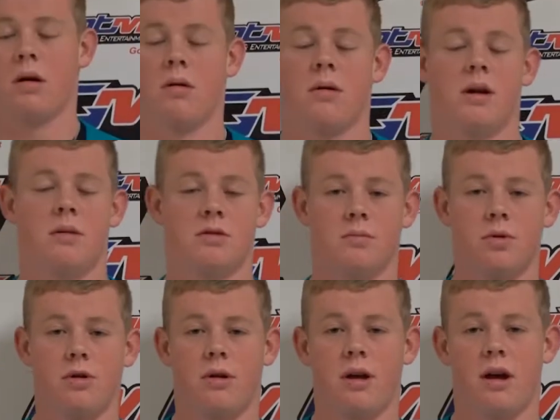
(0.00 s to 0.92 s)
Uh, my name is
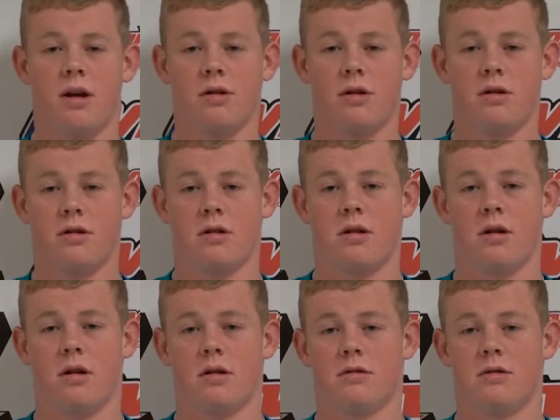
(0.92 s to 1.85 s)
Blu Caylor.
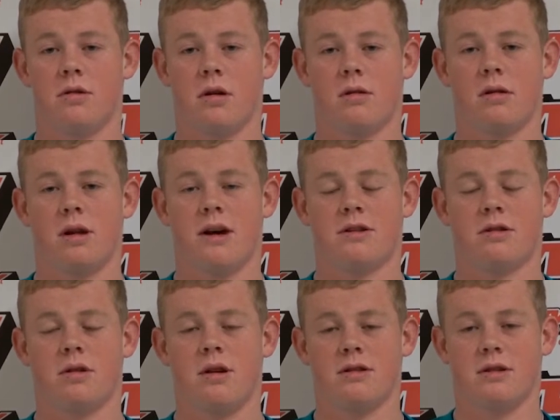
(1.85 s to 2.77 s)
Two, I'm uh, class of
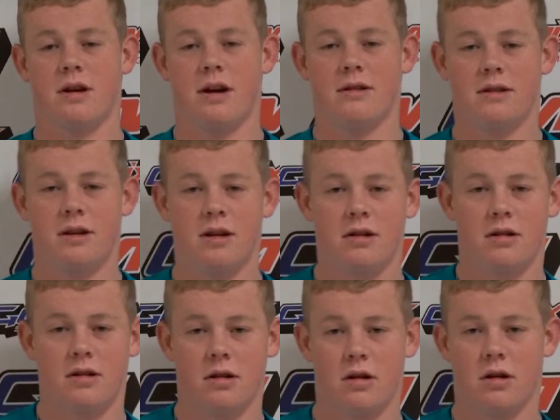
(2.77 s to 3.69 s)
2019
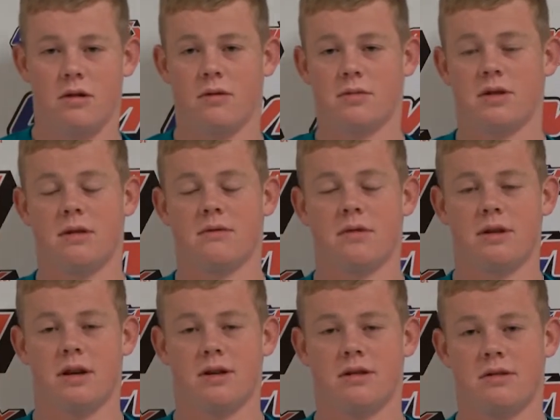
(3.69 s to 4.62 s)
from Stephenville,
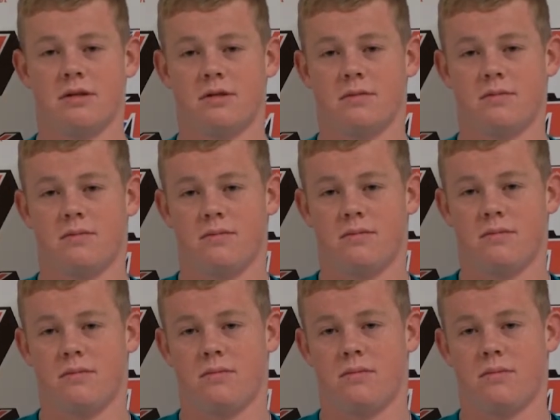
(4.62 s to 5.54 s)
Texas.
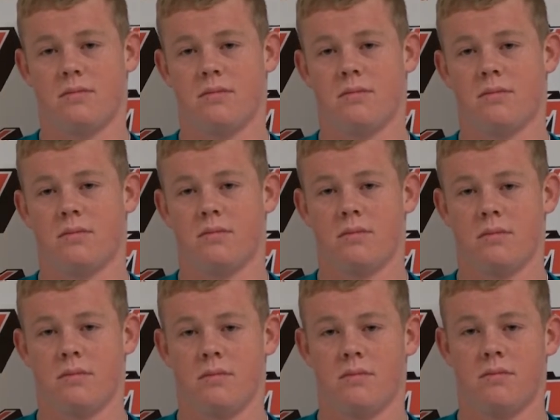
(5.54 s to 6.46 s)
How did you
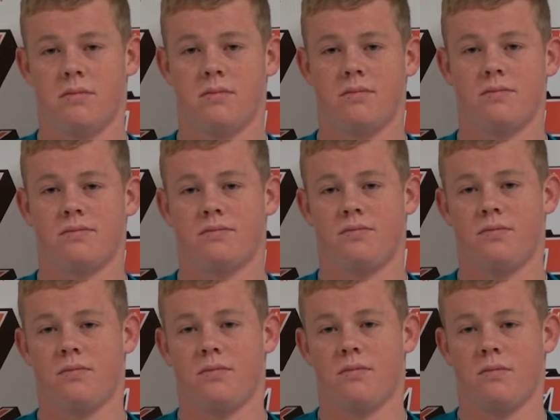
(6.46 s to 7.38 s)
hear about
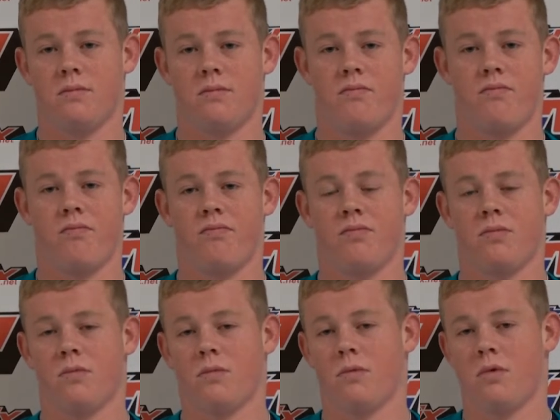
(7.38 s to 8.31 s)
SPE? Tell me about your
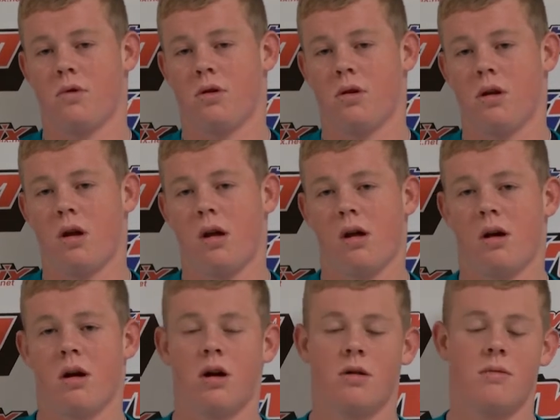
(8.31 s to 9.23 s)
journey
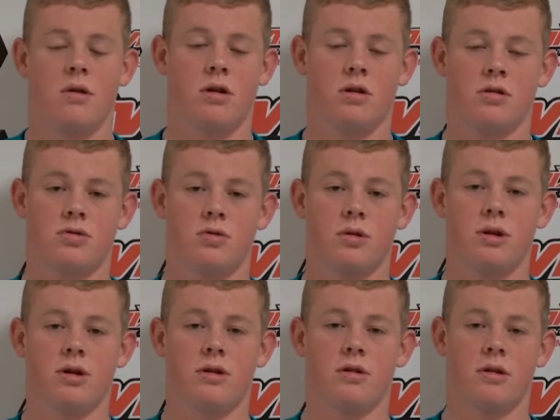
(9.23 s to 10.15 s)
I heard about it on
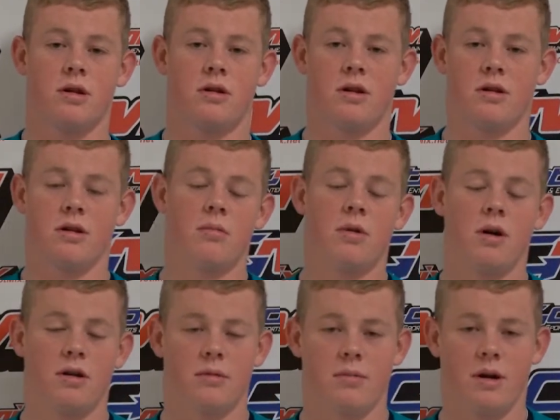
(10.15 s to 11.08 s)
Twitter and then a
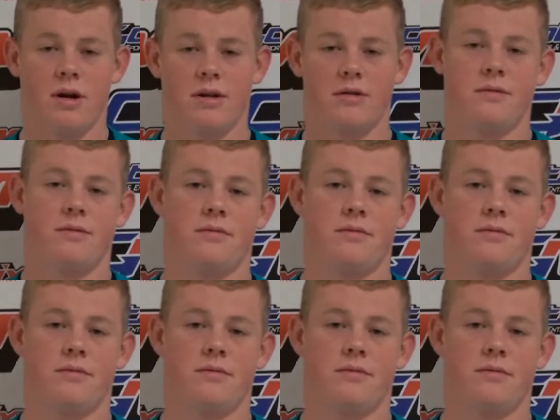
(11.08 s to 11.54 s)
buddy of mine.